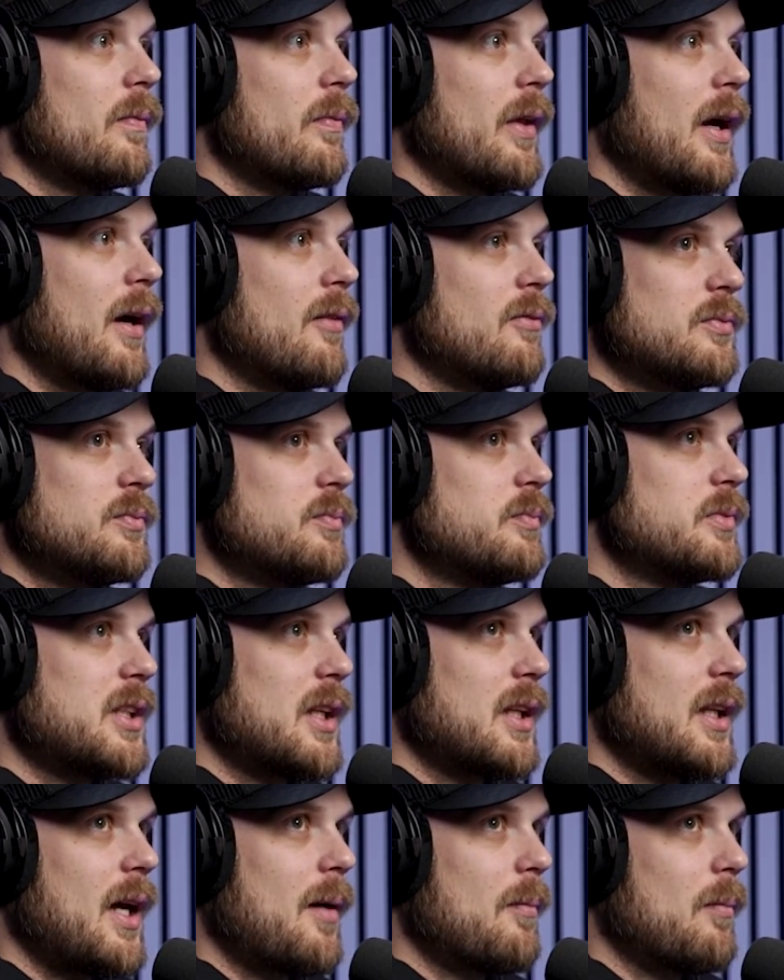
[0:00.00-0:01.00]
Yeah. I've
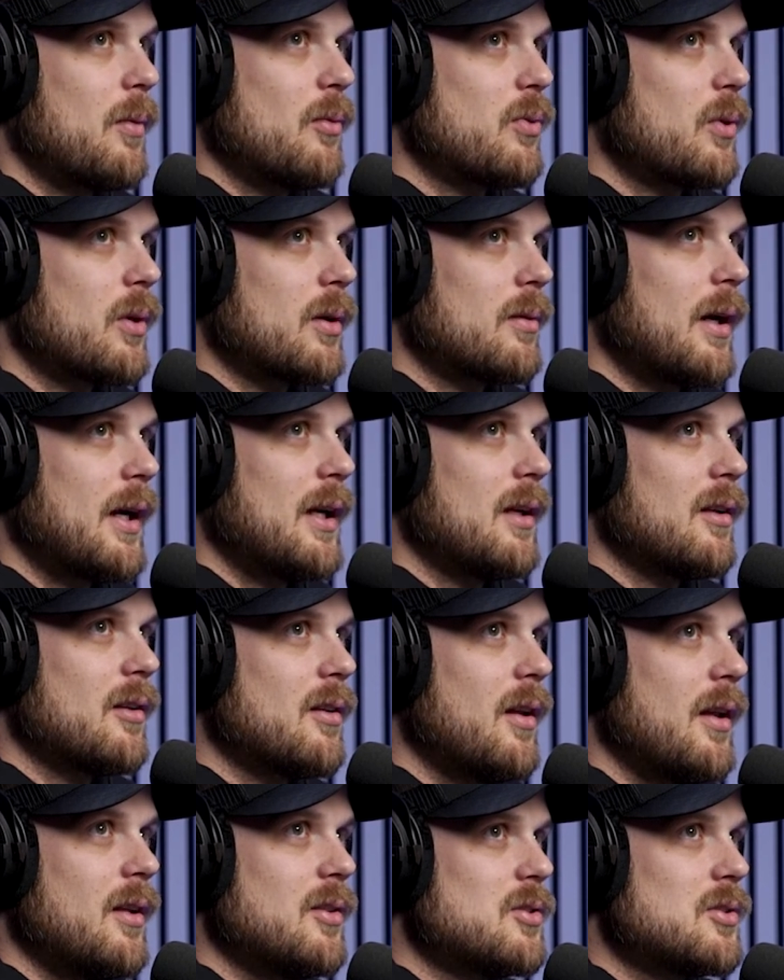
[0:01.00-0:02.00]
said that before, right?
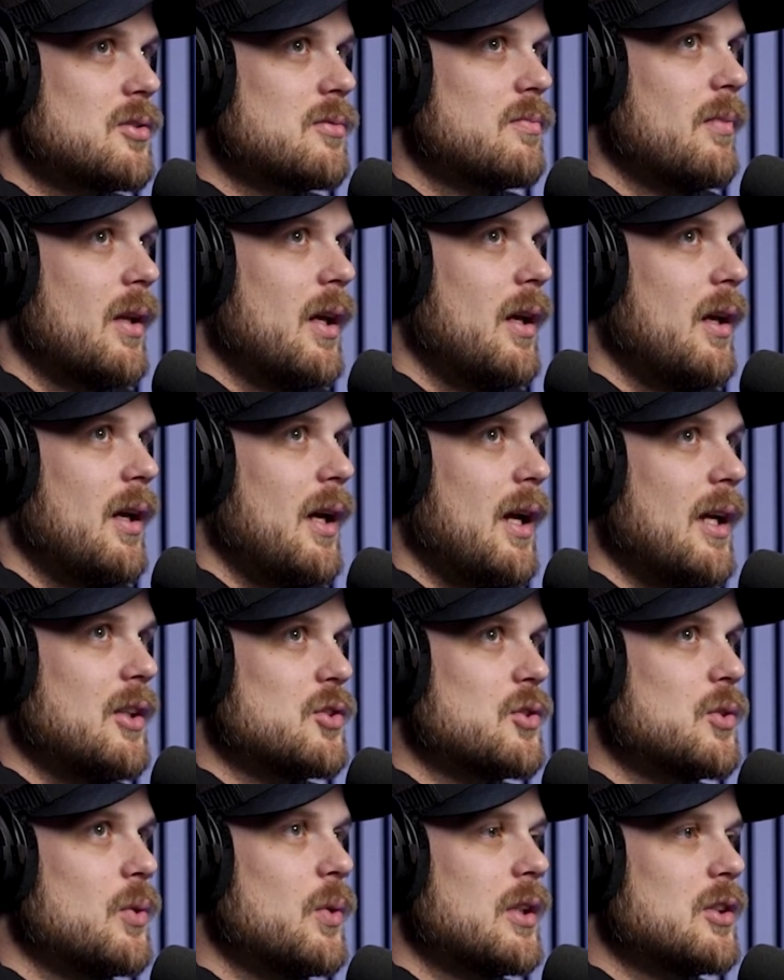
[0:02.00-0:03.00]
As
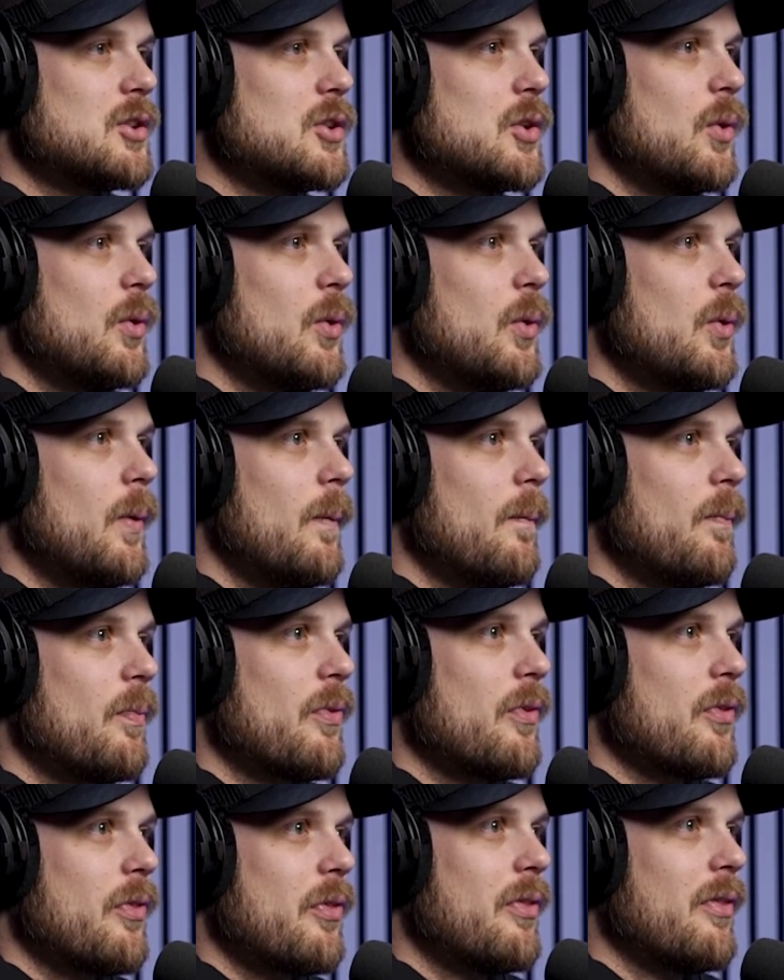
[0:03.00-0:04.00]
soon as you
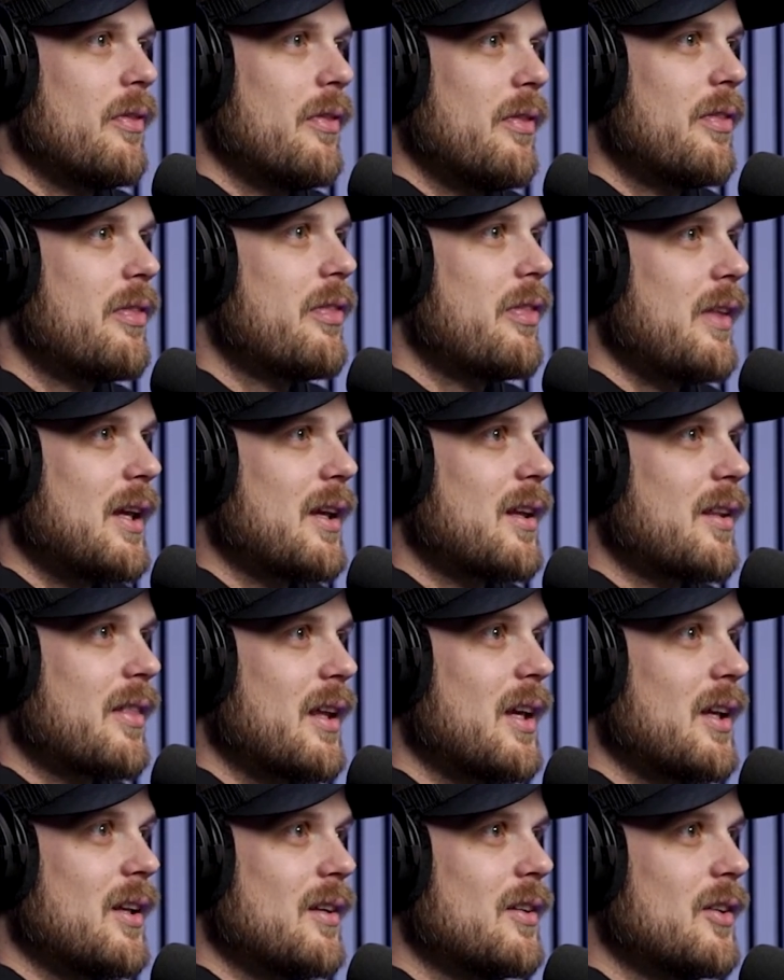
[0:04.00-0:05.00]
think
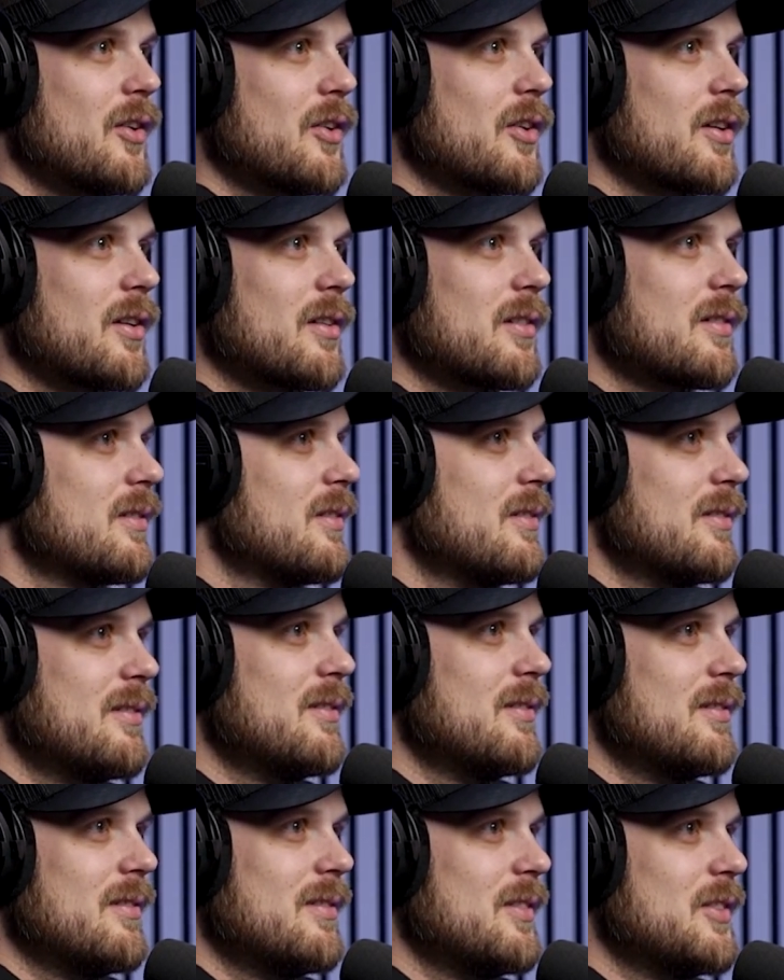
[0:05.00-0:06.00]
that you're
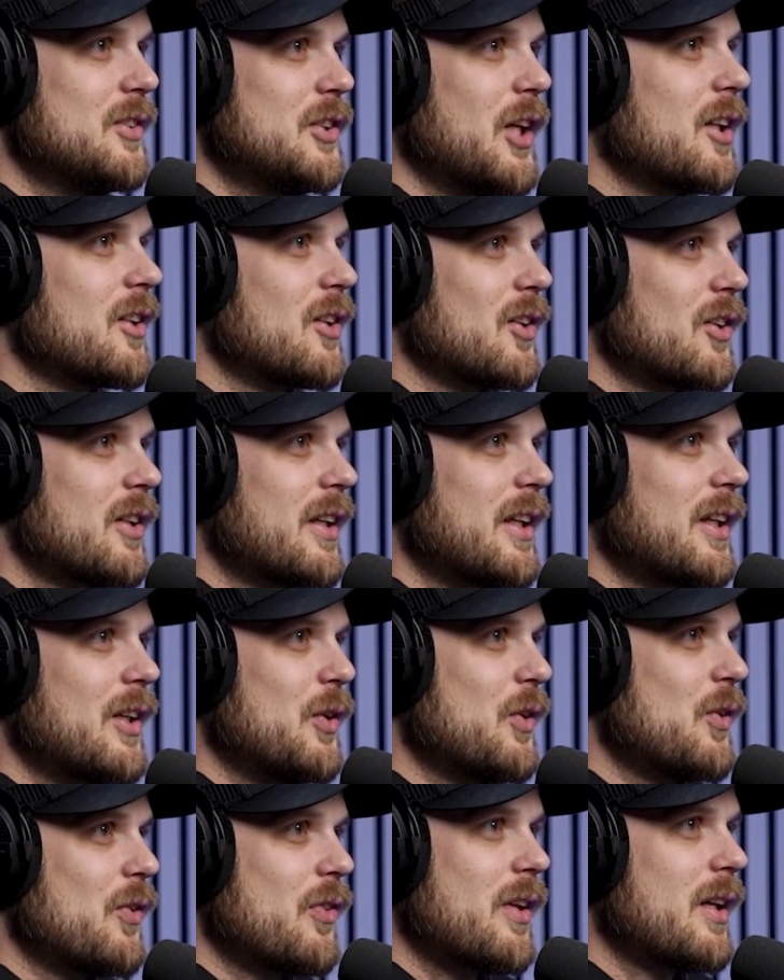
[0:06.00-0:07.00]
done
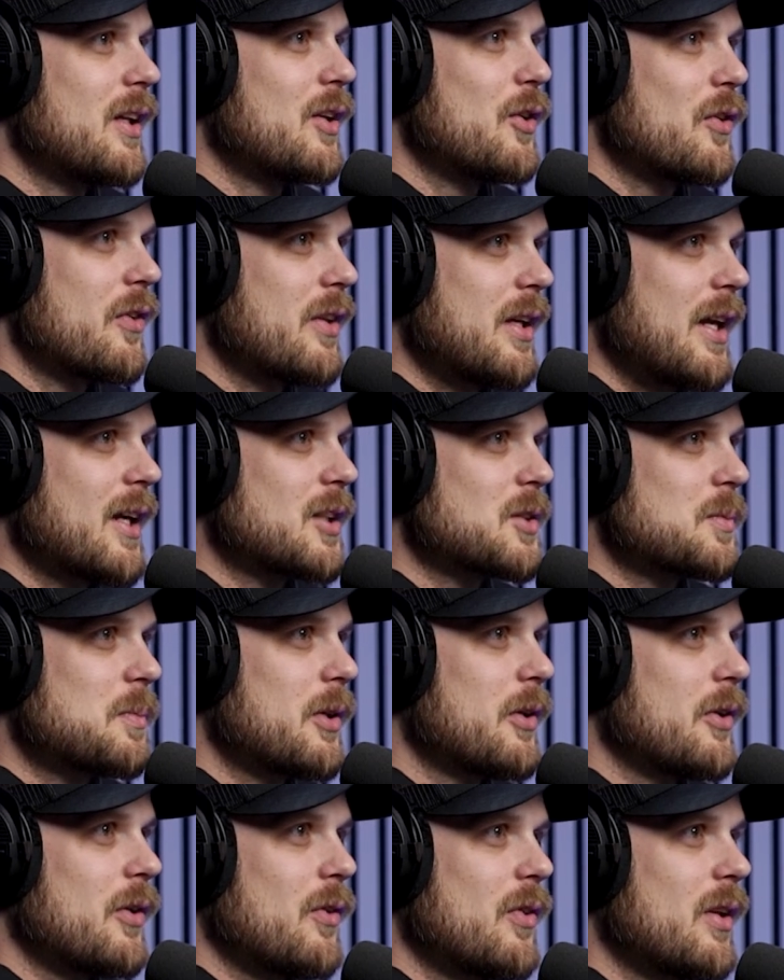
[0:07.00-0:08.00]
learning, or you think you're the
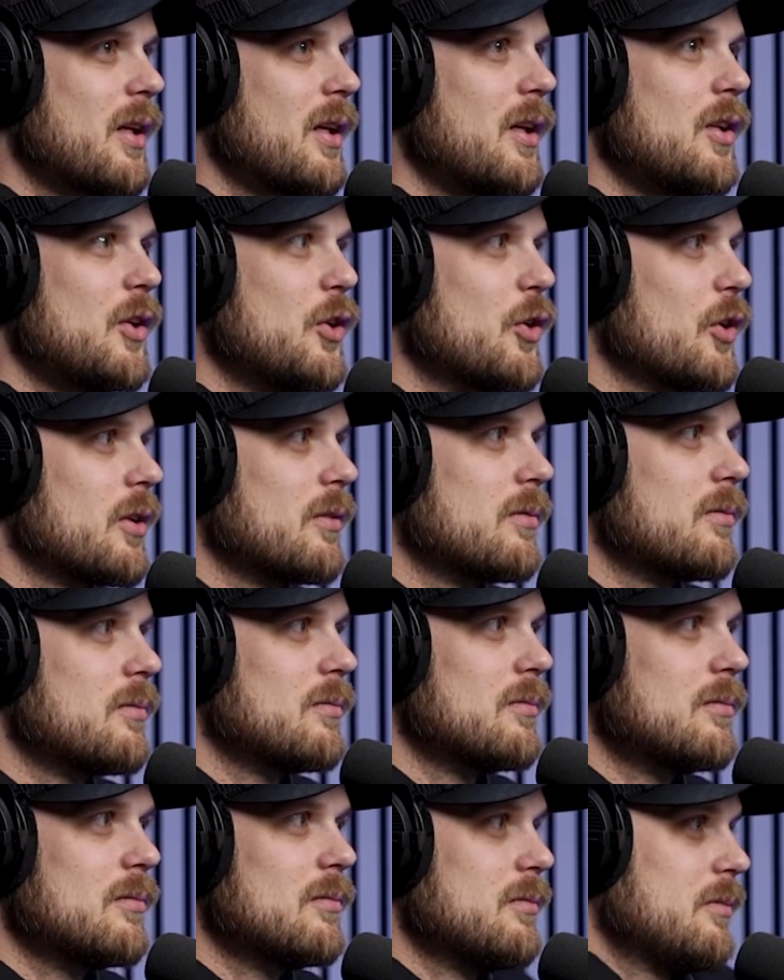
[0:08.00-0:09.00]
expert, or you think
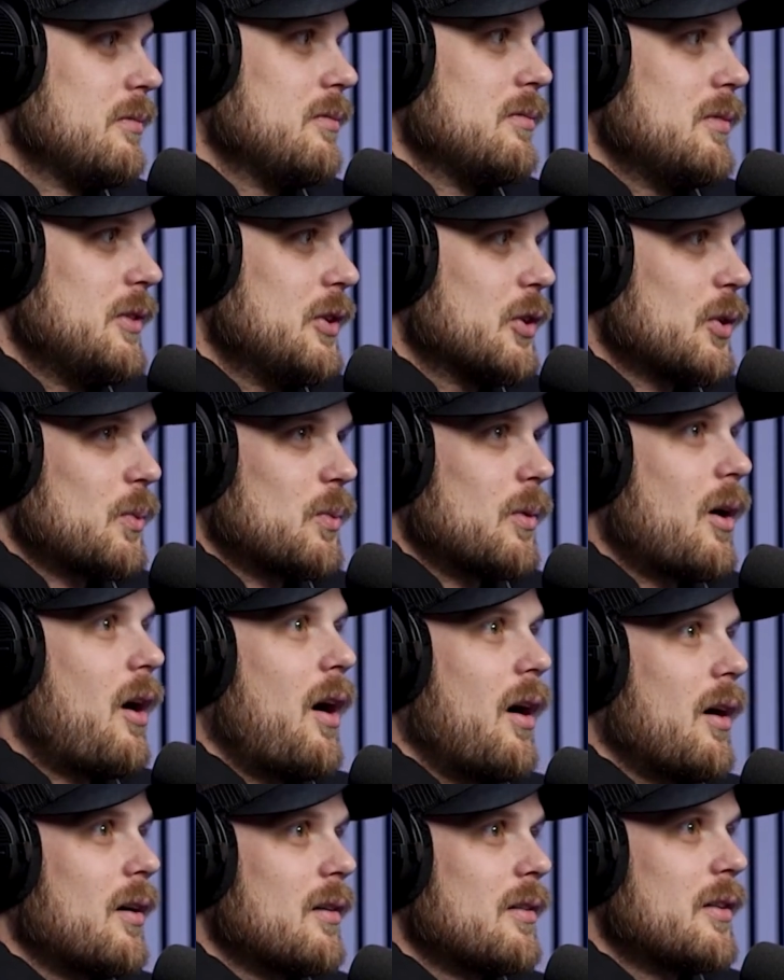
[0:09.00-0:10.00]
you're
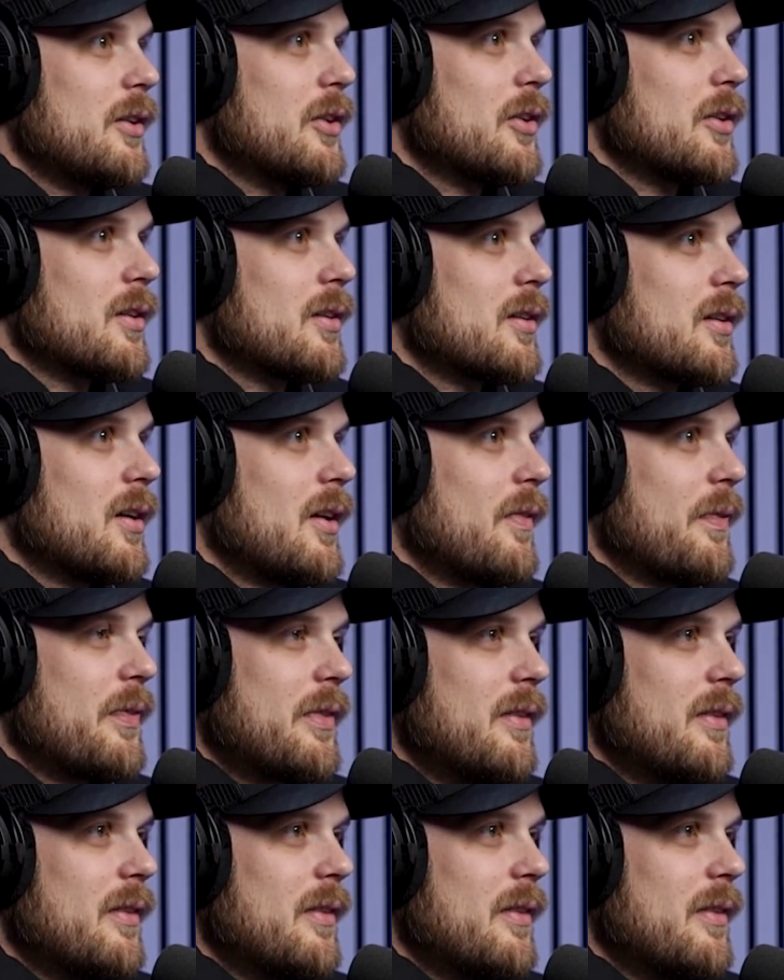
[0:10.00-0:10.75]
wrong, you